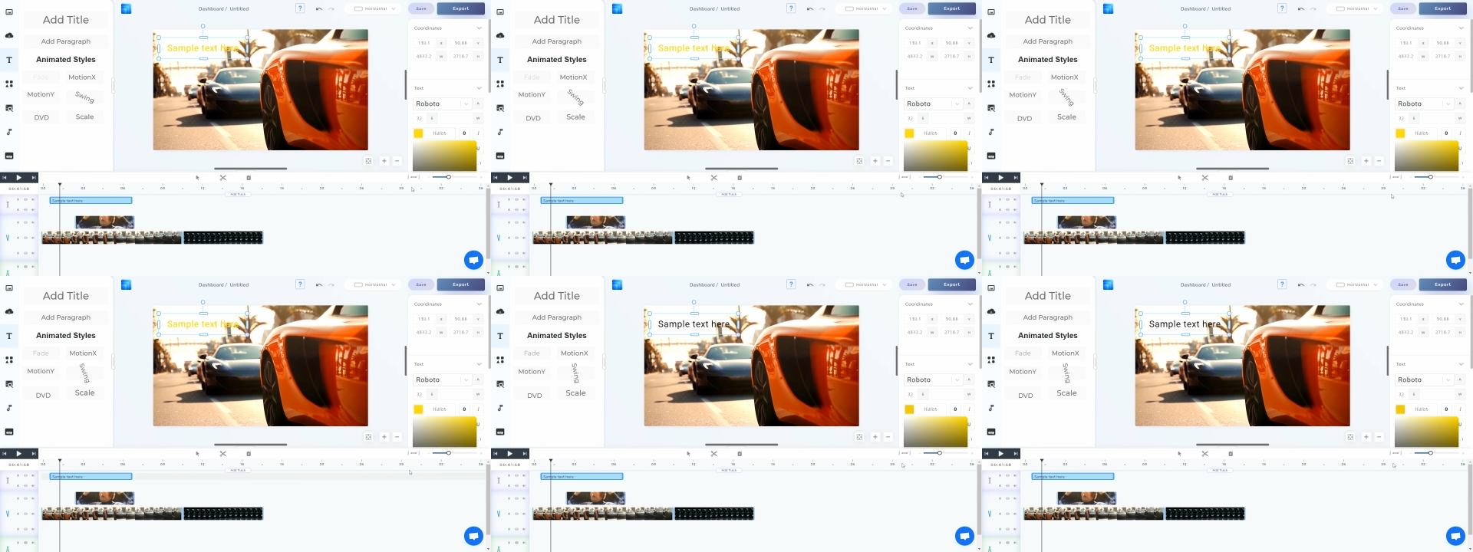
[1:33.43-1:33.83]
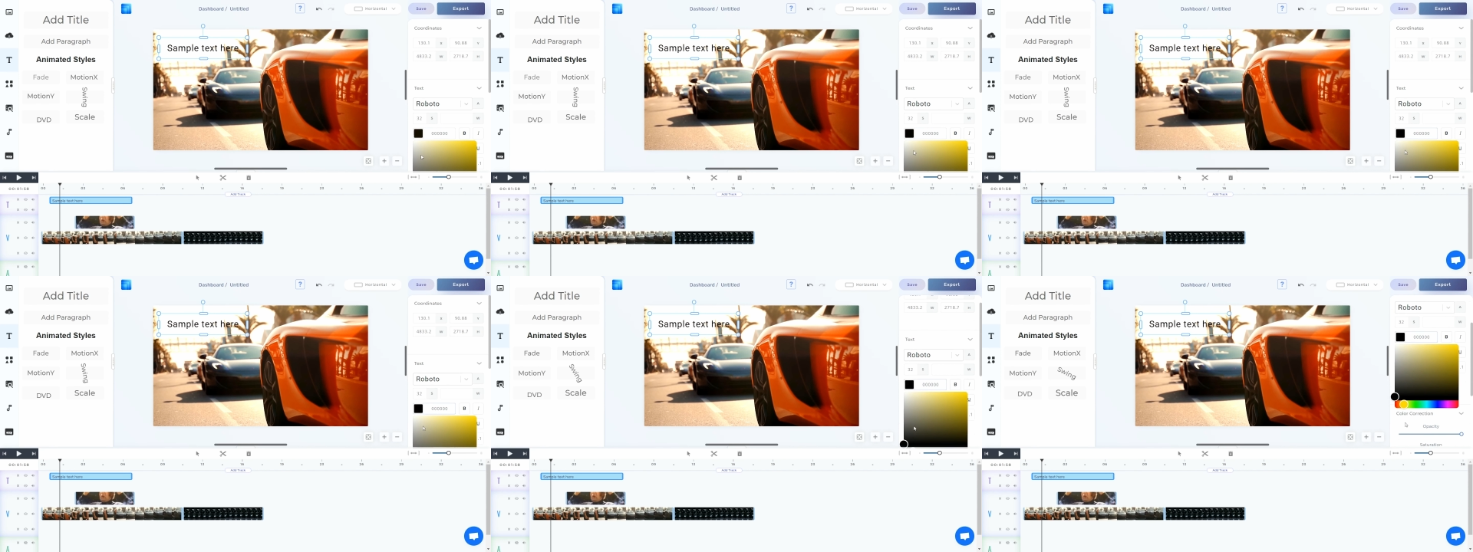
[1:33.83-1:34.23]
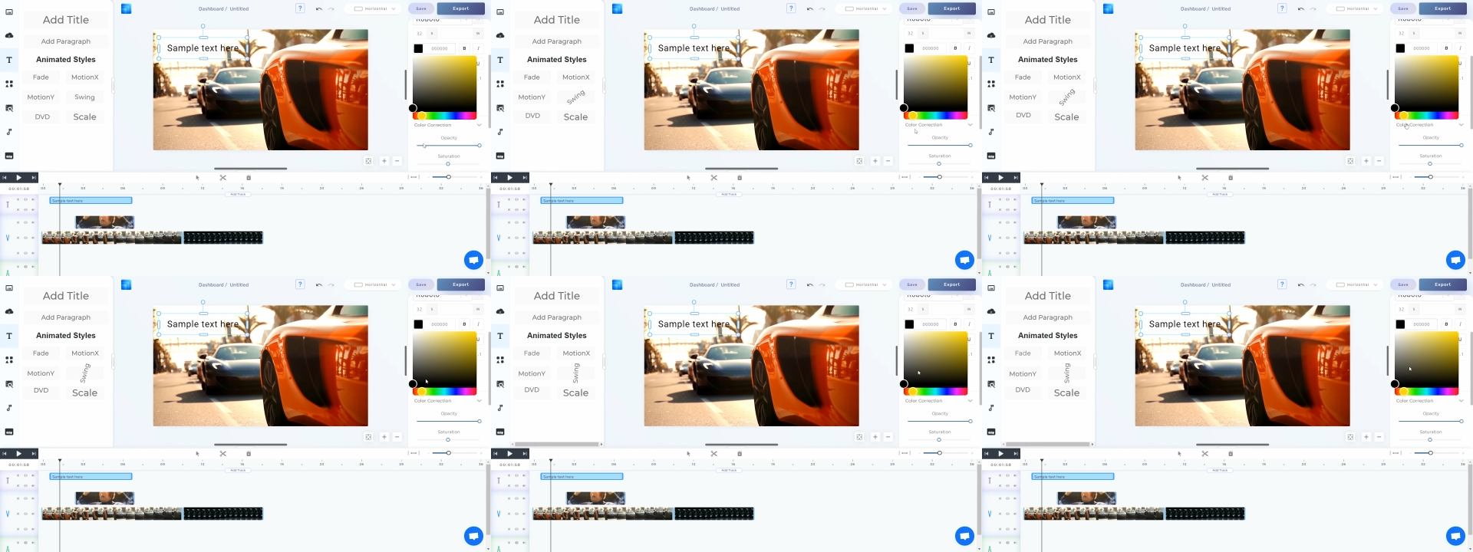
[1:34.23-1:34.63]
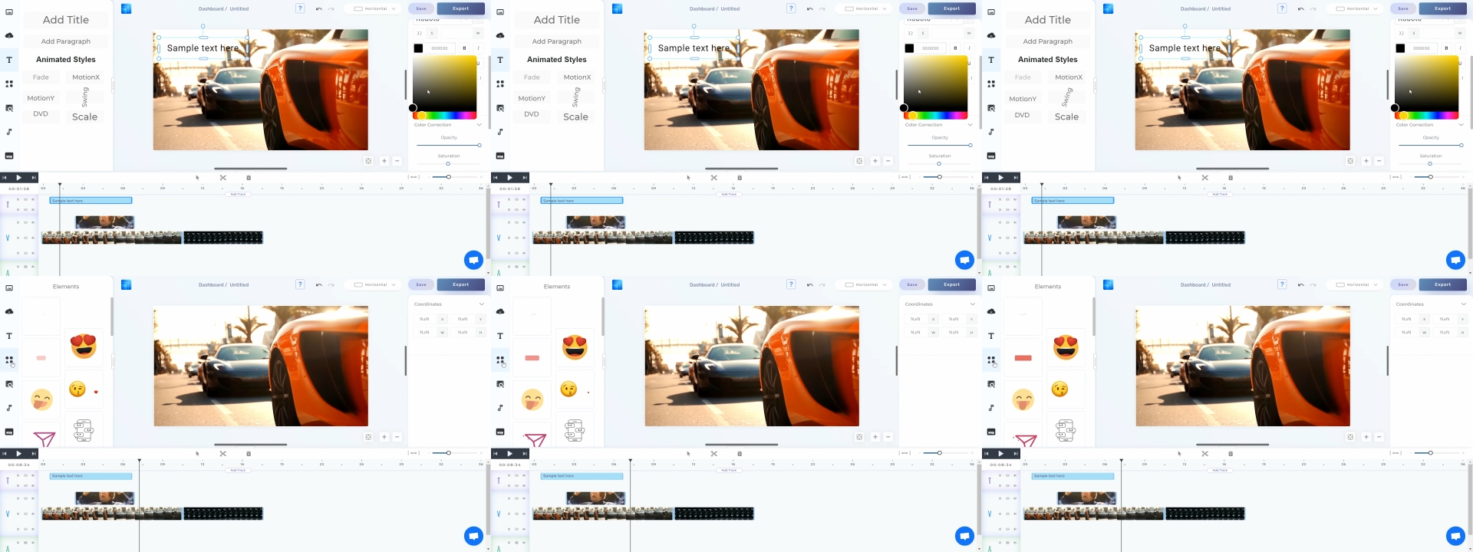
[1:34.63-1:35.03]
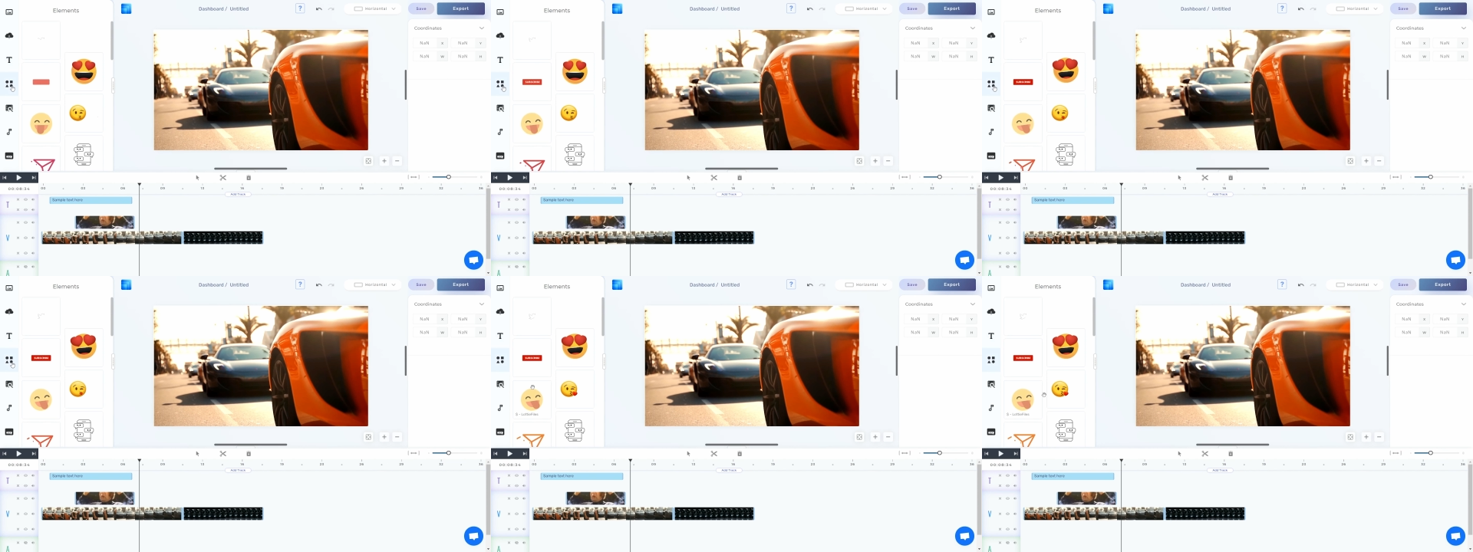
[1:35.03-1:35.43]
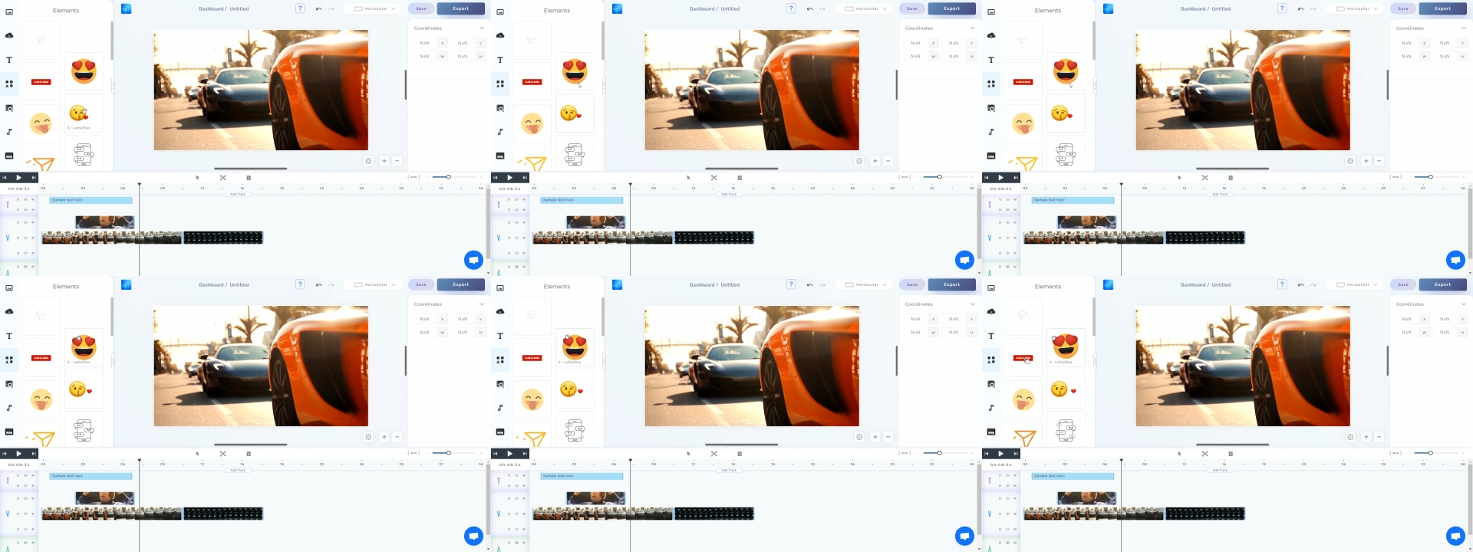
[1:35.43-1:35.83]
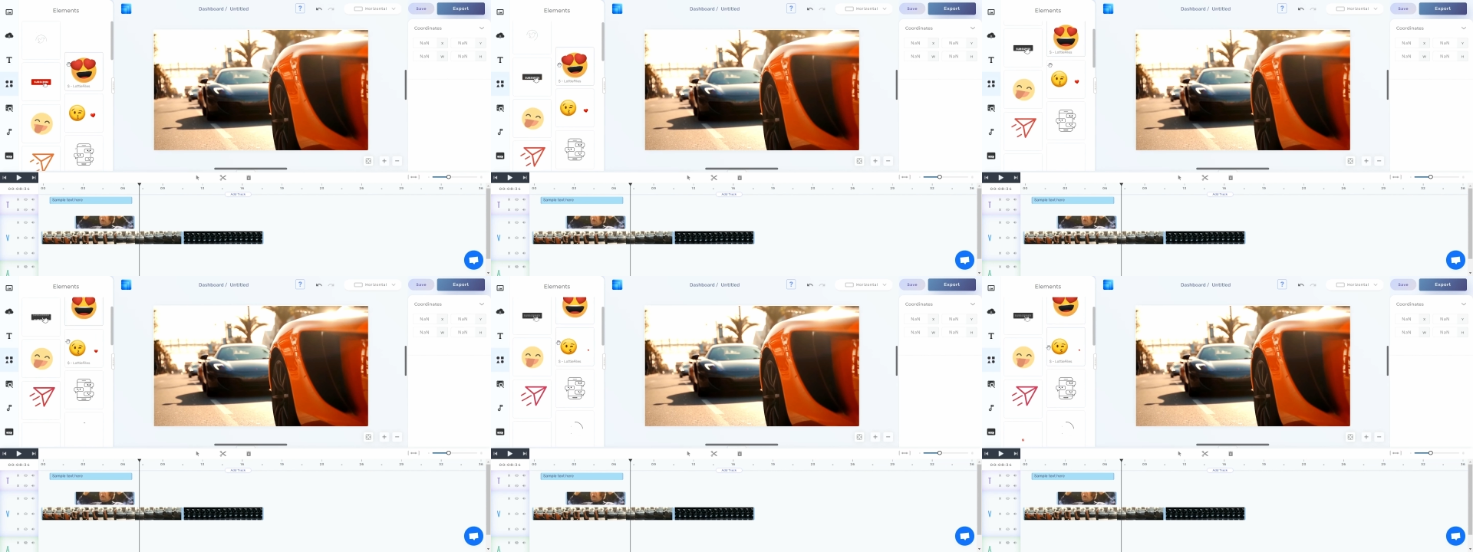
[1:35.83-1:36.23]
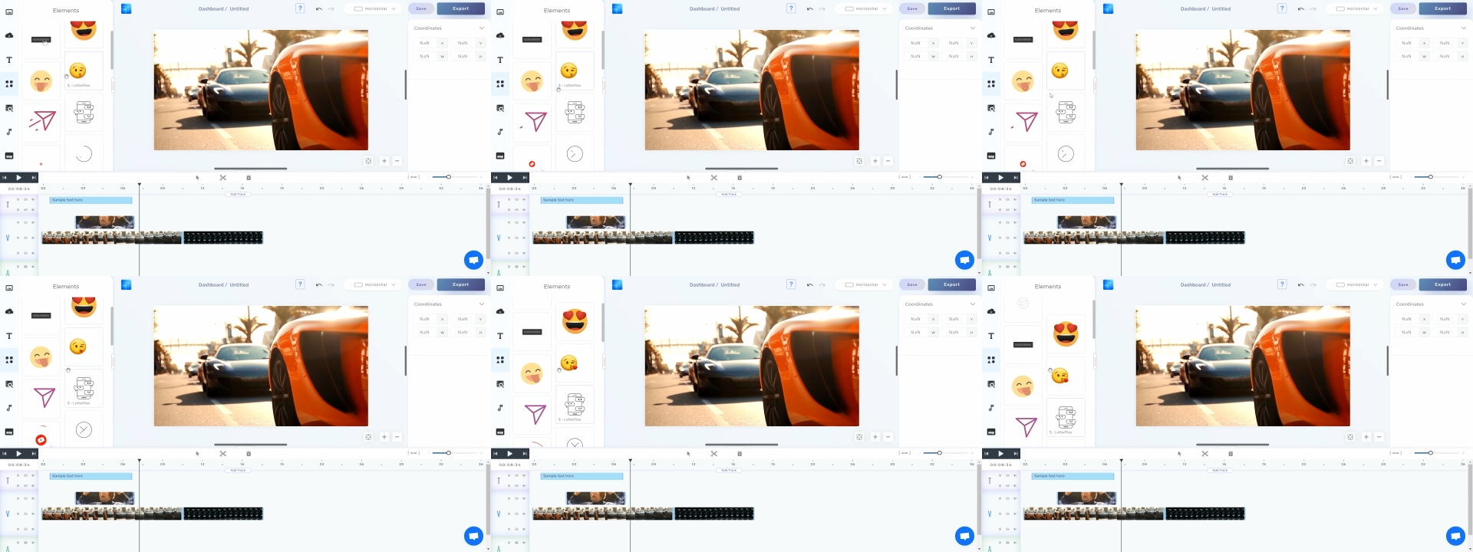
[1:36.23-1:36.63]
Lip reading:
Nobody's mouth can be seen.